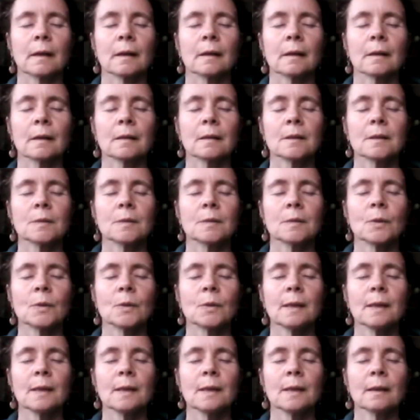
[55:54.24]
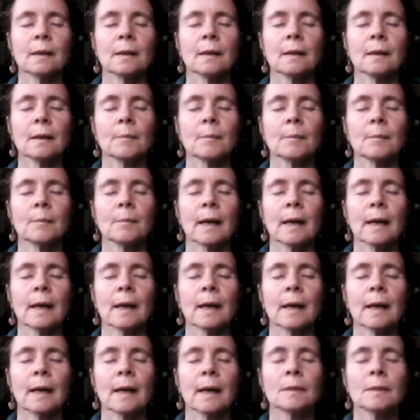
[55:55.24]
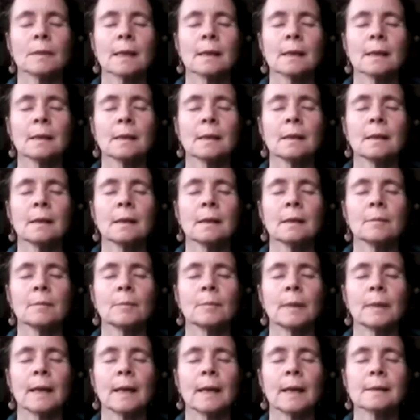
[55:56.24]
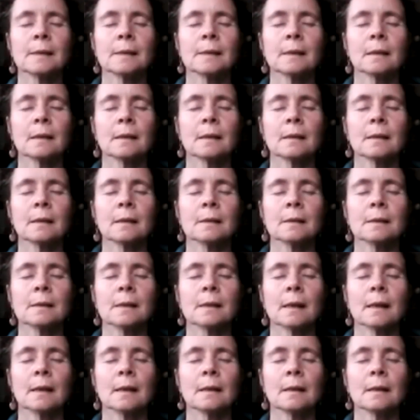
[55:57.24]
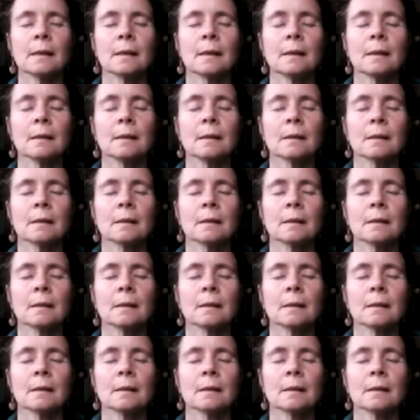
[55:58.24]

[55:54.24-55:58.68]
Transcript: And breathing back out any blessings, any